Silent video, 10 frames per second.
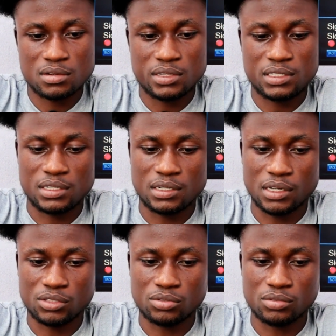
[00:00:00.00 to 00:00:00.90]

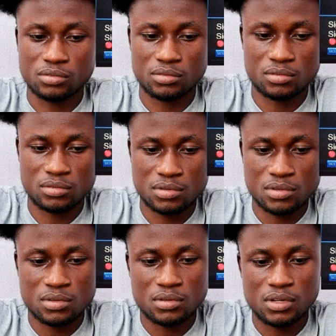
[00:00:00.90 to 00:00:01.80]
signal, so
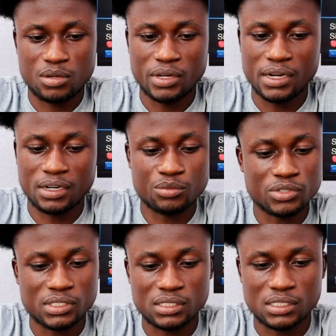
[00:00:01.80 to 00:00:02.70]
let me add a
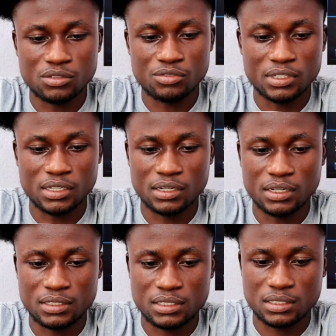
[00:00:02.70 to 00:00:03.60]
MULTITV and then
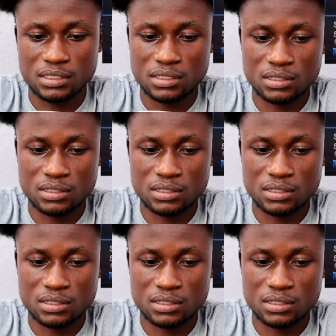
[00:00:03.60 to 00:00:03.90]
let's see